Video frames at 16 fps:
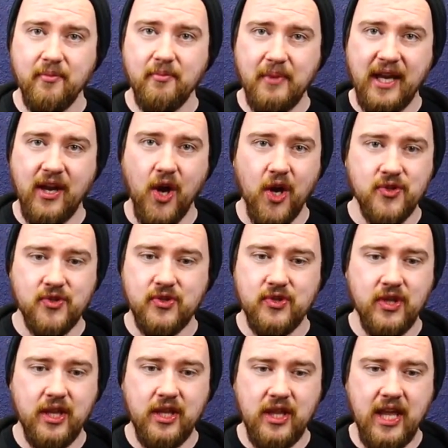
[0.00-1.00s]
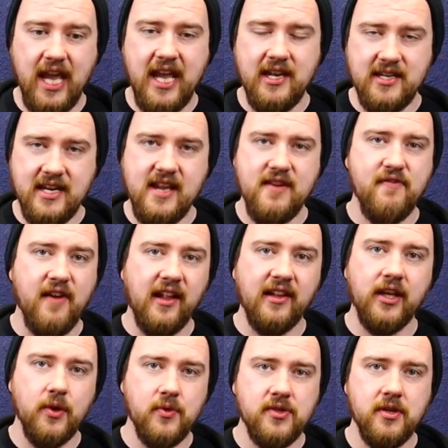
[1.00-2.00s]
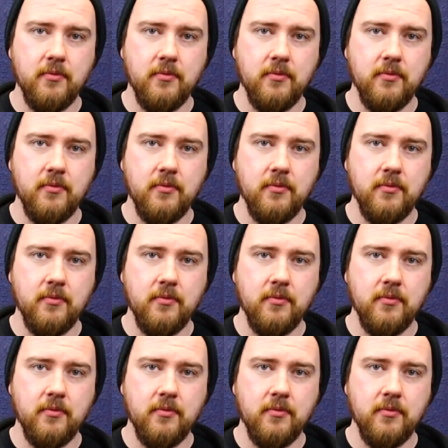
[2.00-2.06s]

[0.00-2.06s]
because it devalues